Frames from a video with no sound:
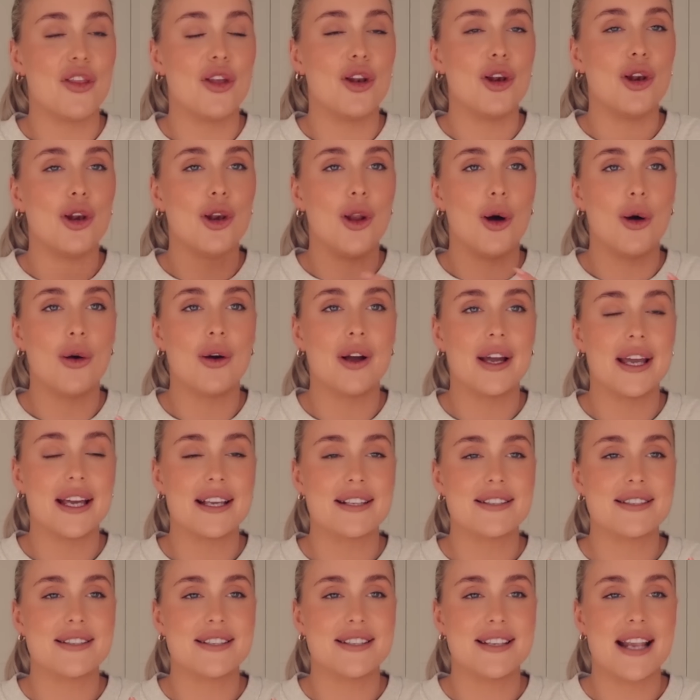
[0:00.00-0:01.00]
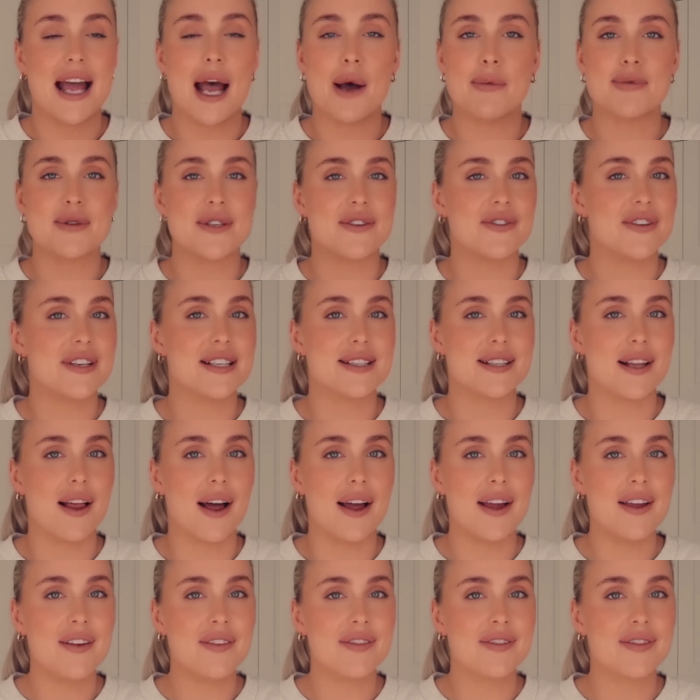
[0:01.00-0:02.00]
the longest naps of his
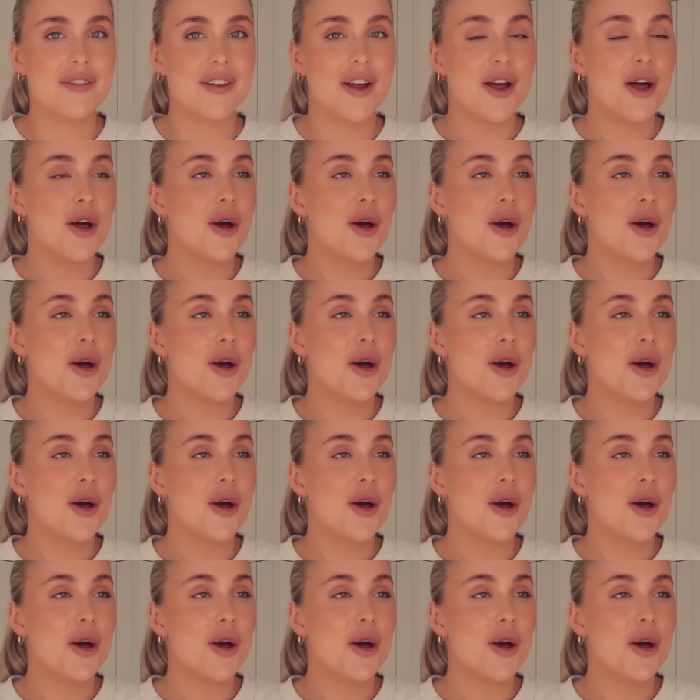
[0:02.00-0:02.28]
life.